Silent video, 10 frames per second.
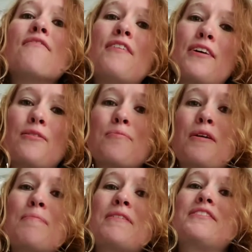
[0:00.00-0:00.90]
Final
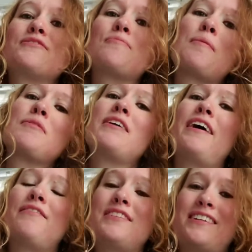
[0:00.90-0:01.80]
prep, I just remembered I
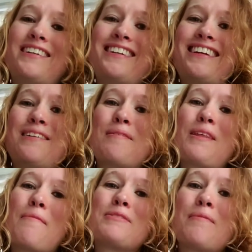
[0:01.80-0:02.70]
have to get on my
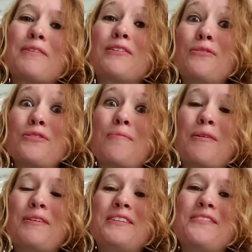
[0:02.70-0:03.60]
laptop and close all
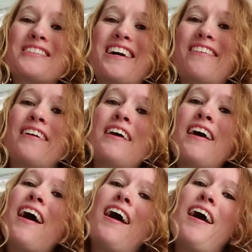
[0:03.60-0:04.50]
my windows out.
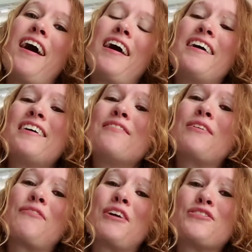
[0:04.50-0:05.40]

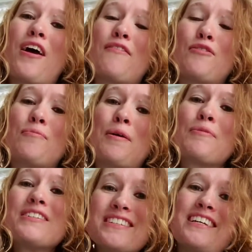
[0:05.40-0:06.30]
Whenever I travel, my
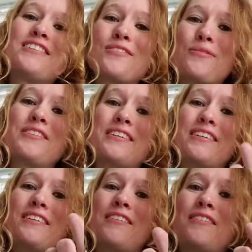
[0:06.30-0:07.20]
presentation's always on
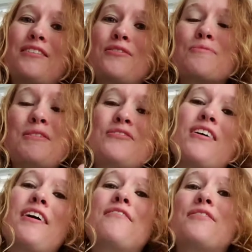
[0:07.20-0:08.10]
a USB
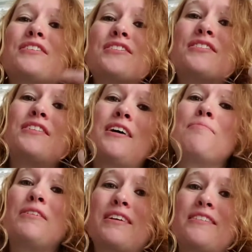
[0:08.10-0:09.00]
drive, which I
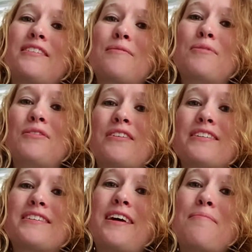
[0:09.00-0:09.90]
plug into the computer
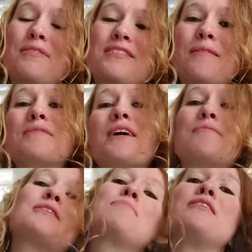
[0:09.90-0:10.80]
on site, but
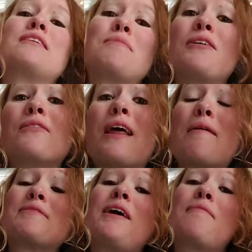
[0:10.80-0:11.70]
sometimes I plug in my own
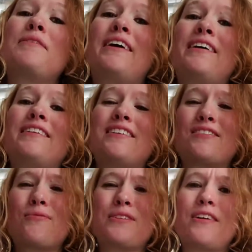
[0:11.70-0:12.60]
laptop, and
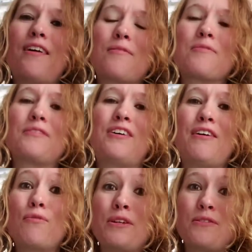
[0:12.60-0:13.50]
it's always awkward if I
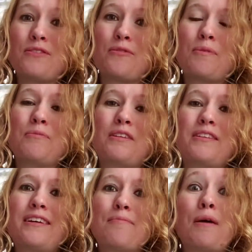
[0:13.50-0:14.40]
have windows open with,
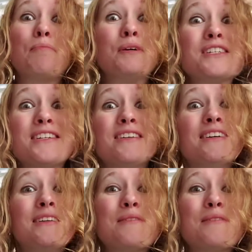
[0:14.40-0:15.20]
like, my budget on